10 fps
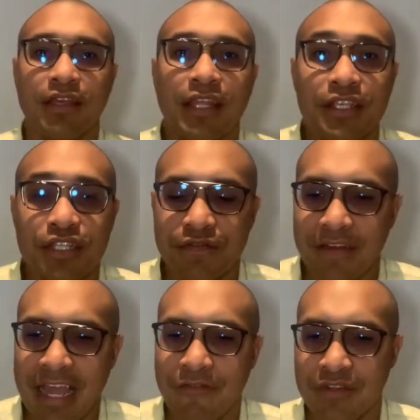Galatians
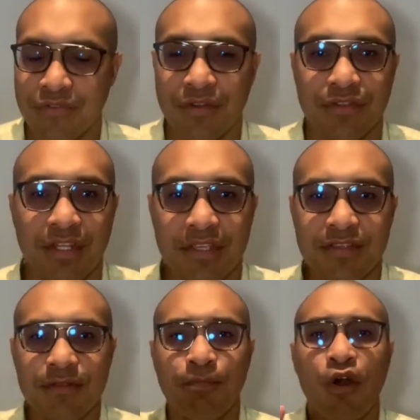5 verse 13. This
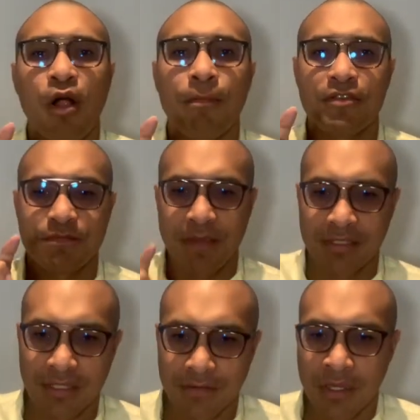is the Paul
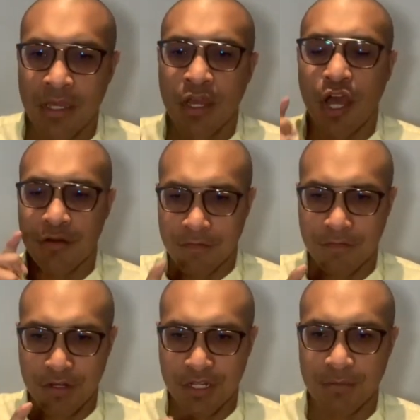perspective on
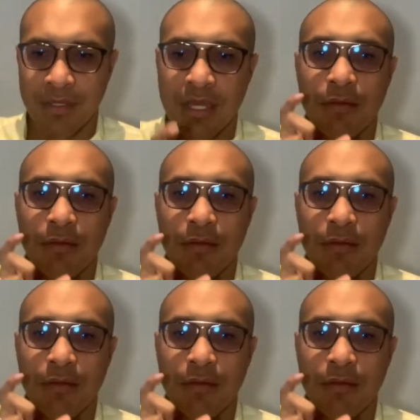freedom.